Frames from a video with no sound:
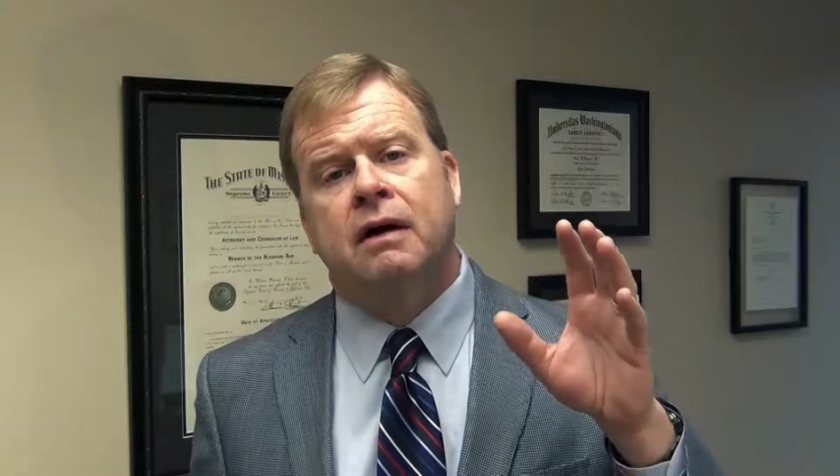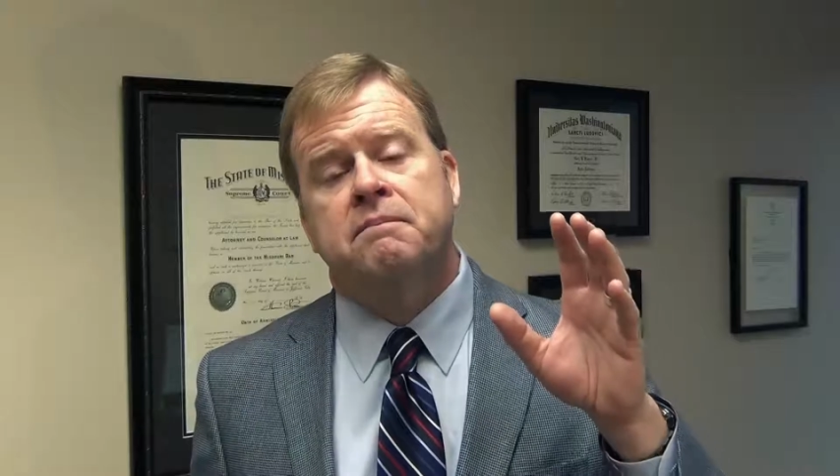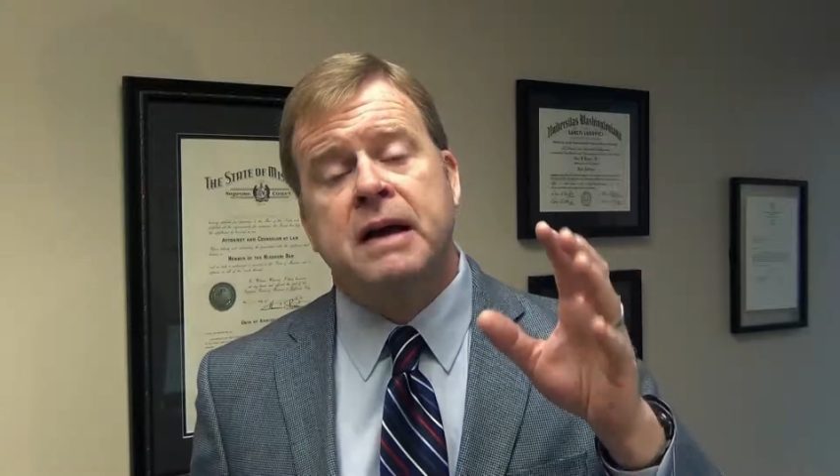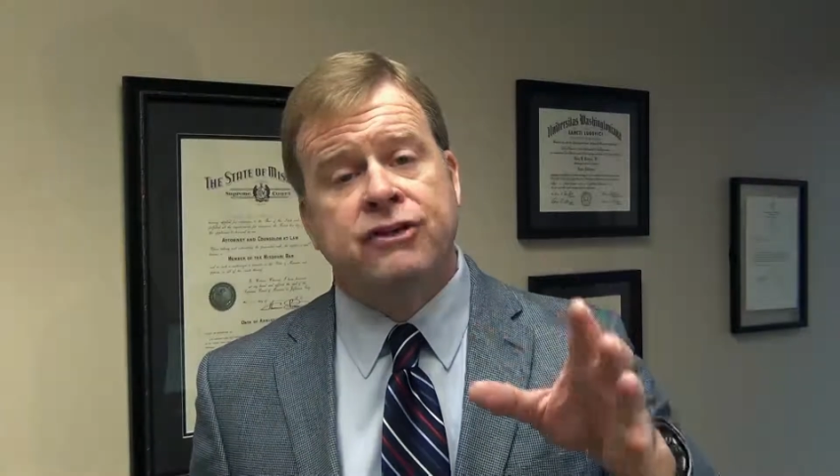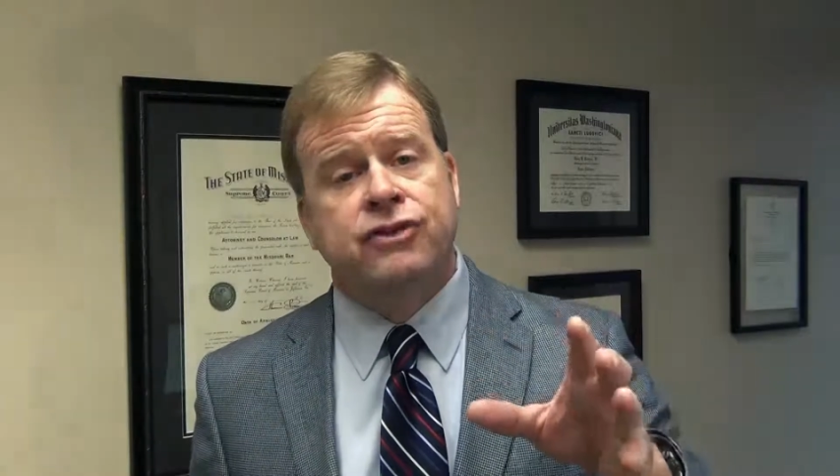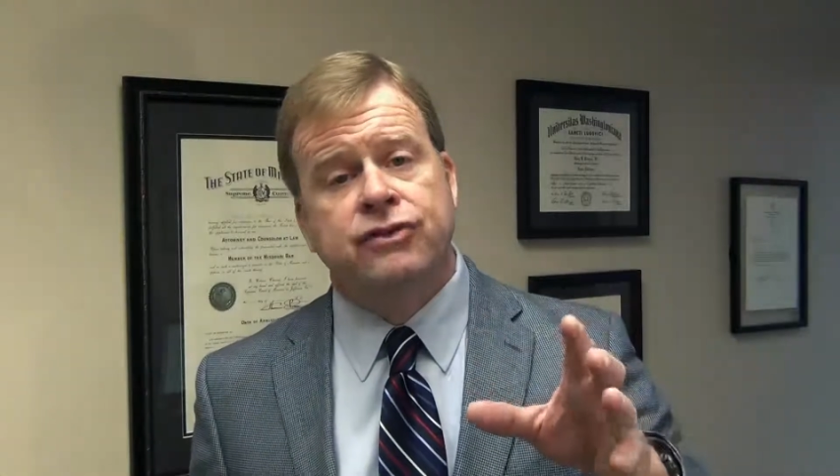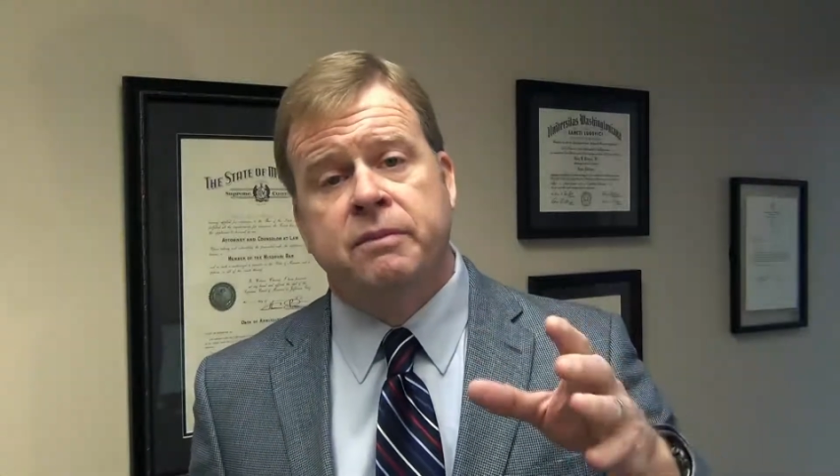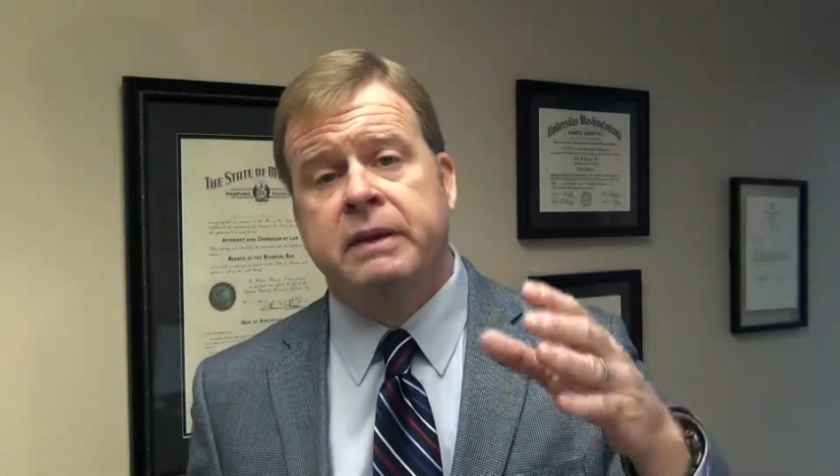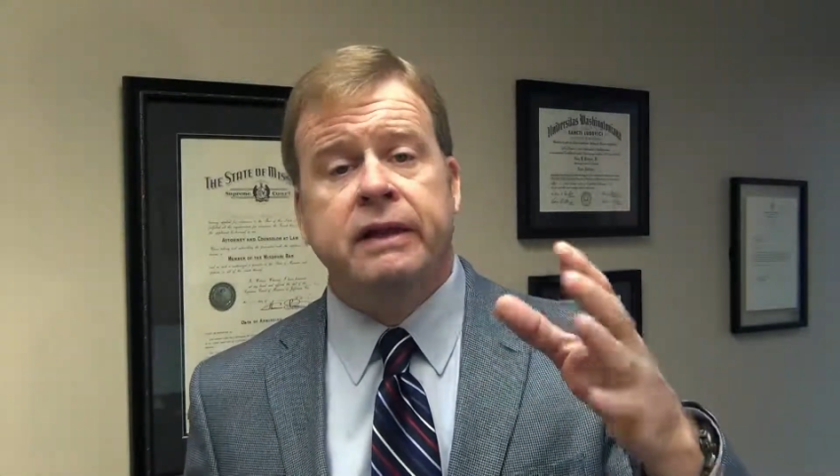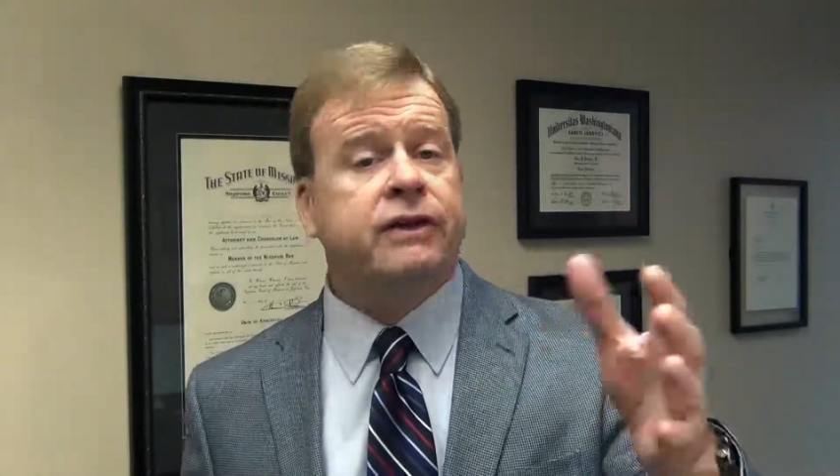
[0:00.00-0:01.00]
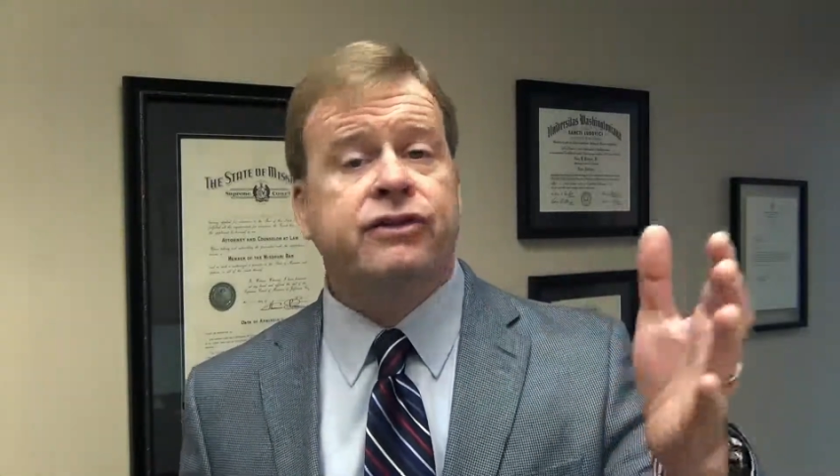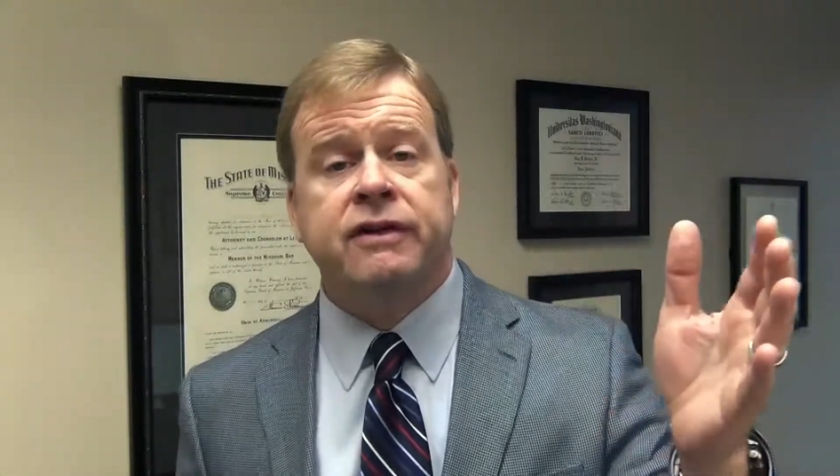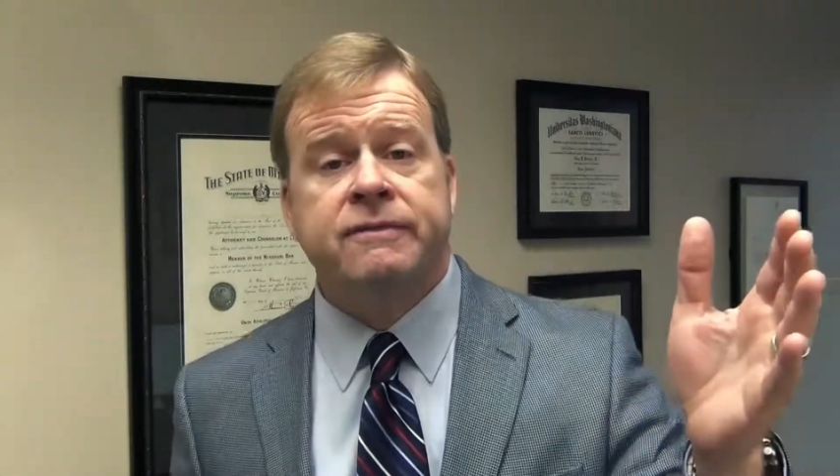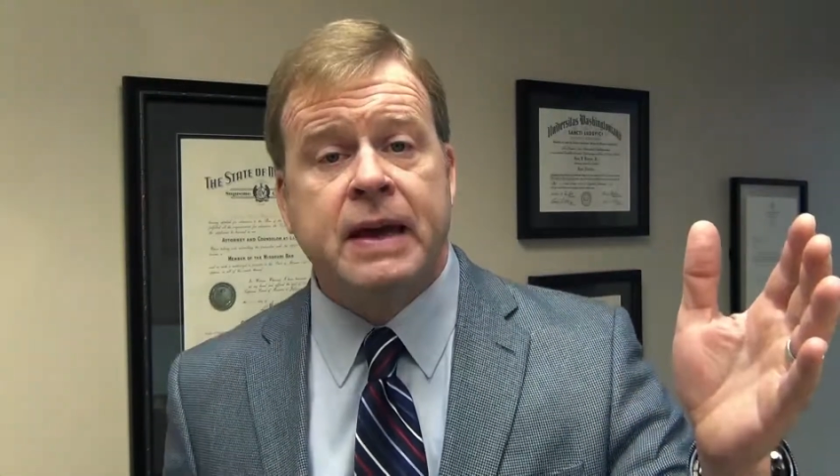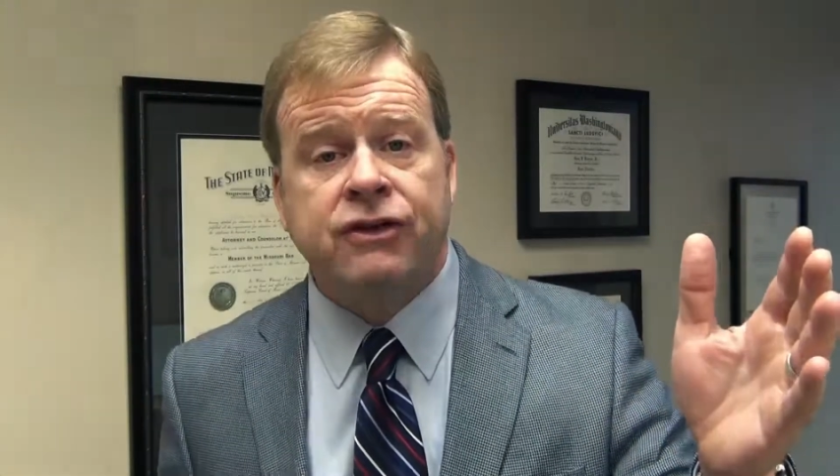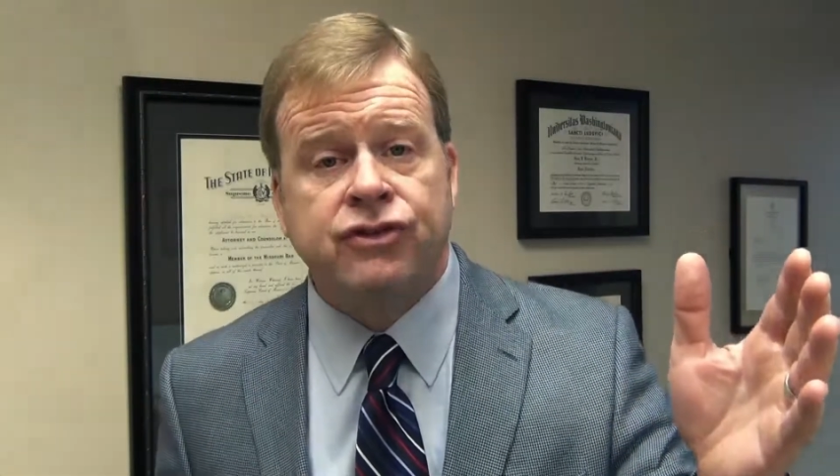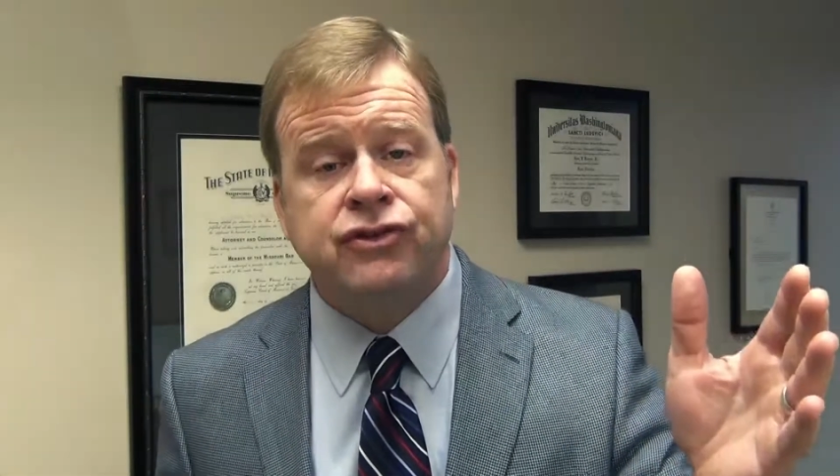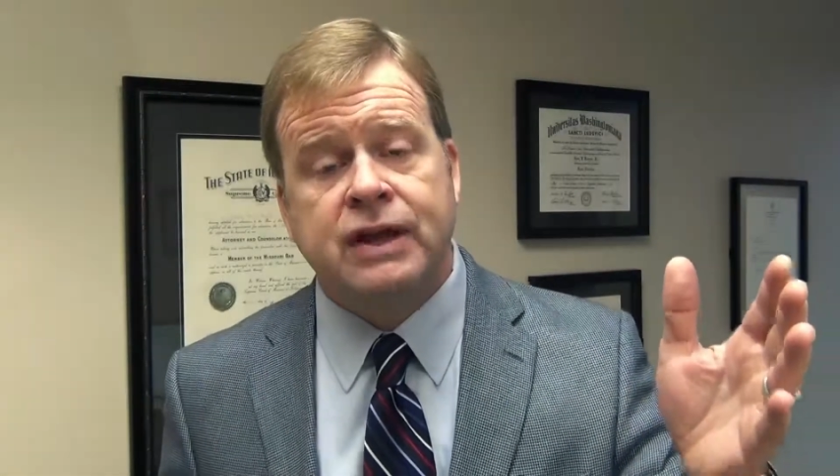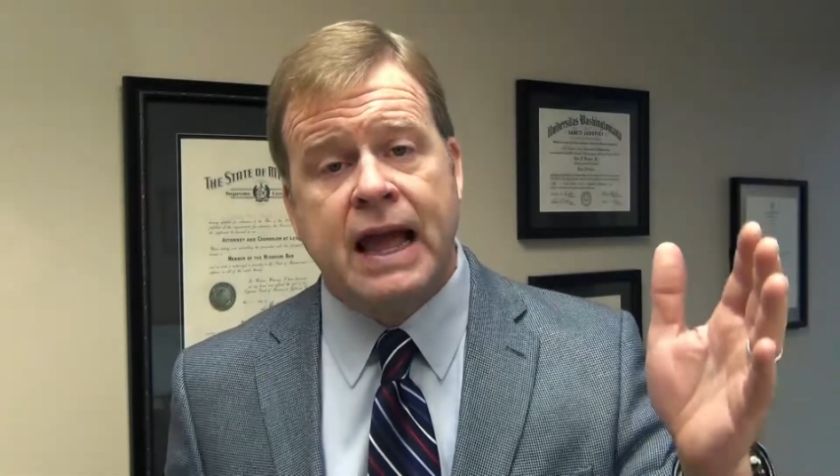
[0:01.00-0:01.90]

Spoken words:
measures, ameliorative measures